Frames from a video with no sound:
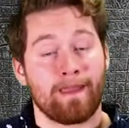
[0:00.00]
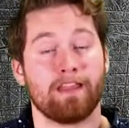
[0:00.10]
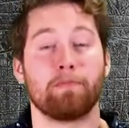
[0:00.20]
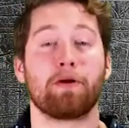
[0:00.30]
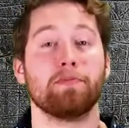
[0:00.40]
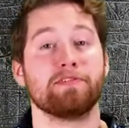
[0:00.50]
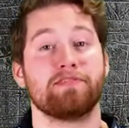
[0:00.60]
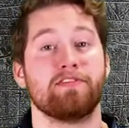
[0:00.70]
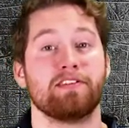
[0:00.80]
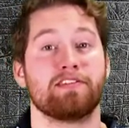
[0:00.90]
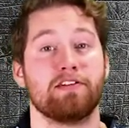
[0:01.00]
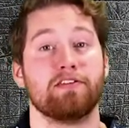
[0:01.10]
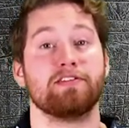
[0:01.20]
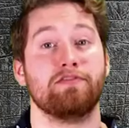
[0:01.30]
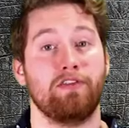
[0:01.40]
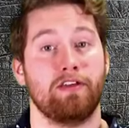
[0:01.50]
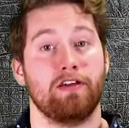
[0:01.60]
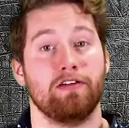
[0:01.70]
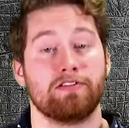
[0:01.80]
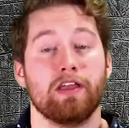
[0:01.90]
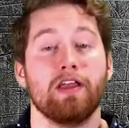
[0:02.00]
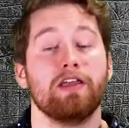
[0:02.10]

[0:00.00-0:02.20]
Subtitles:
and the purpose of this series of videos